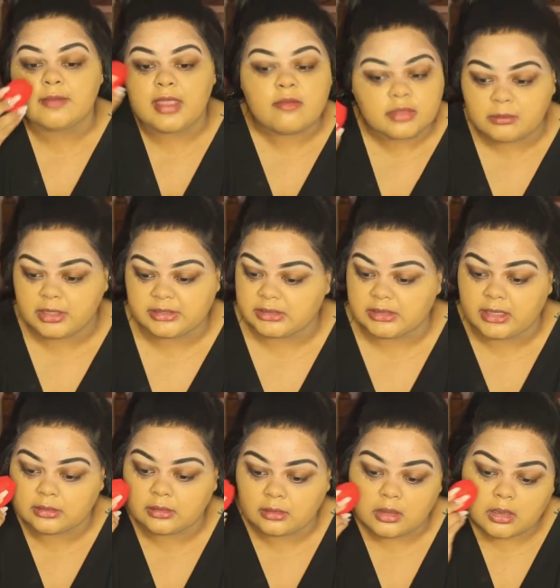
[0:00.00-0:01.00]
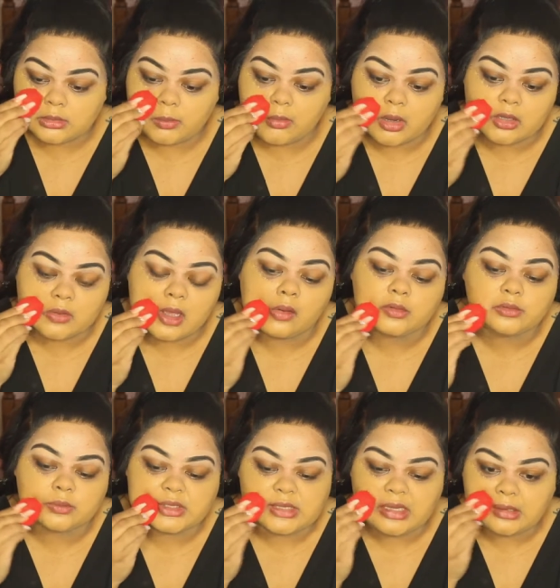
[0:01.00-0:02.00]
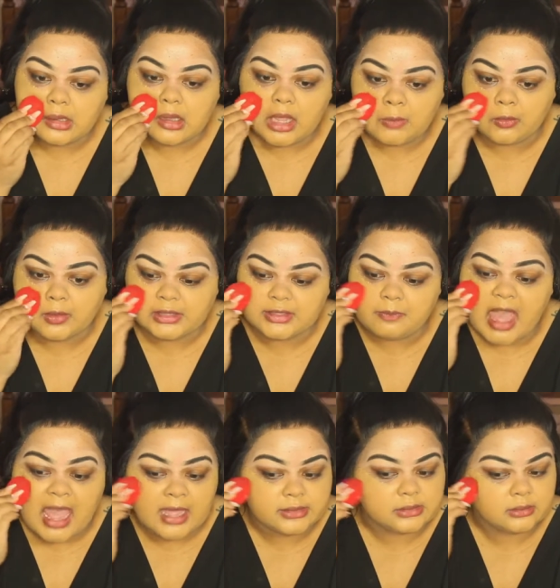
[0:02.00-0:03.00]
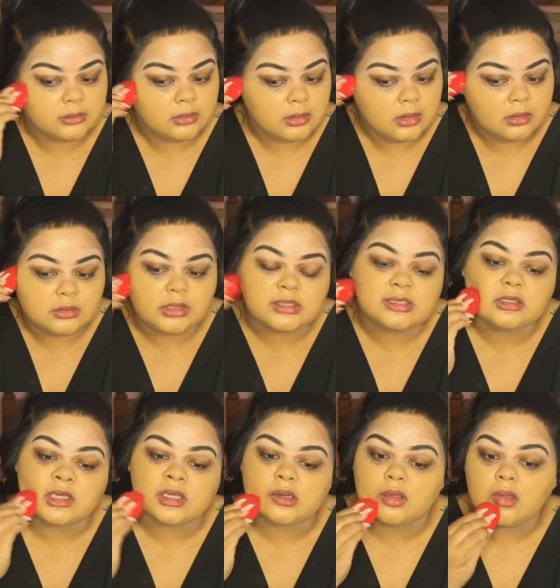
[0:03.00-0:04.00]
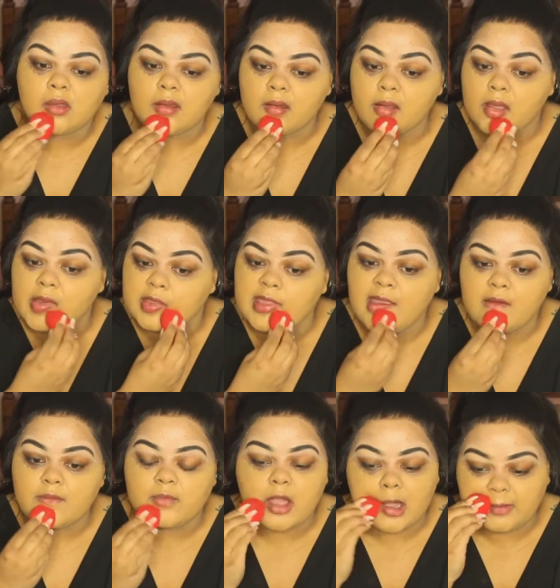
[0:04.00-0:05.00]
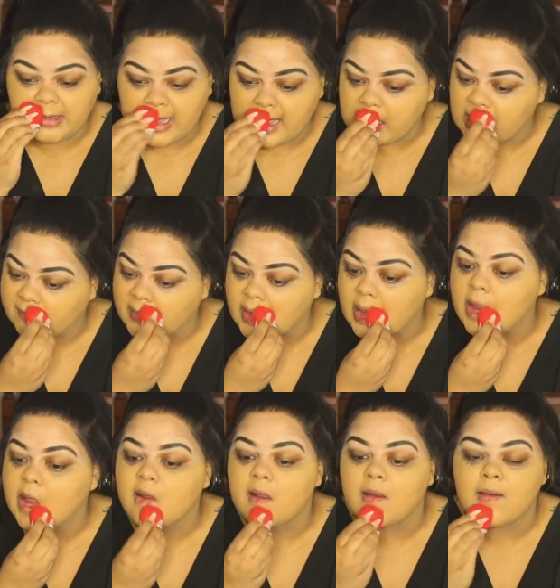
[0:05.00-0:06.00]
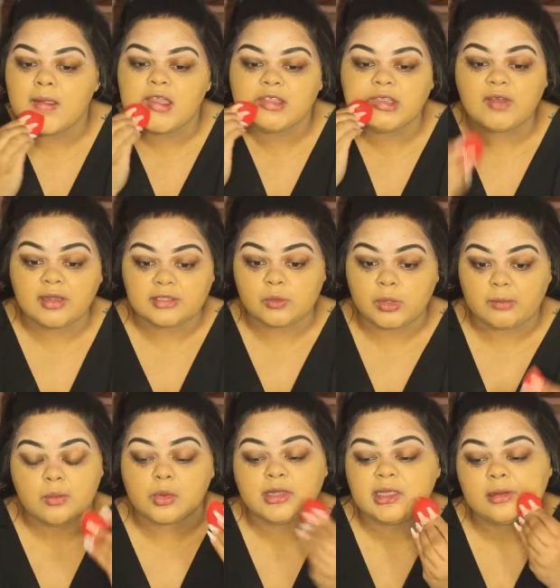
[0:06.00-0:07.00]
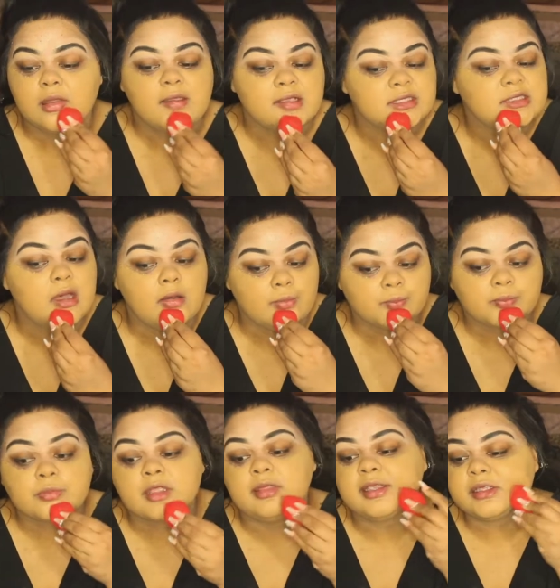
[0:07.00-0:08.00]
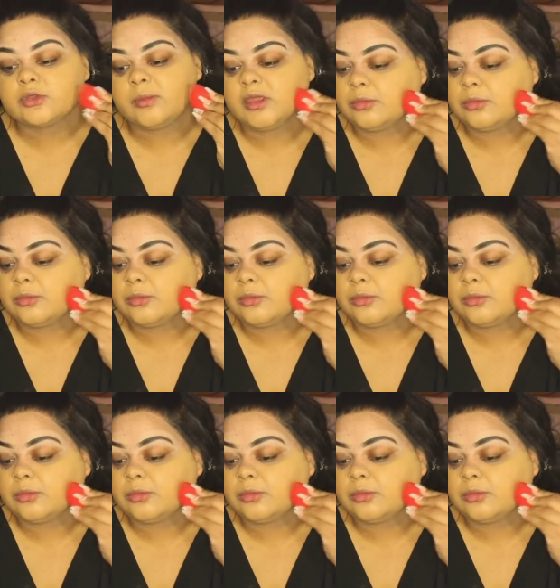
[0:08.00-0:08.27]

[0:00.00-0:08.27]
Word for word: So that way everything blends in together. So what we're going to do now is use one side and we're going to pat the concealer in.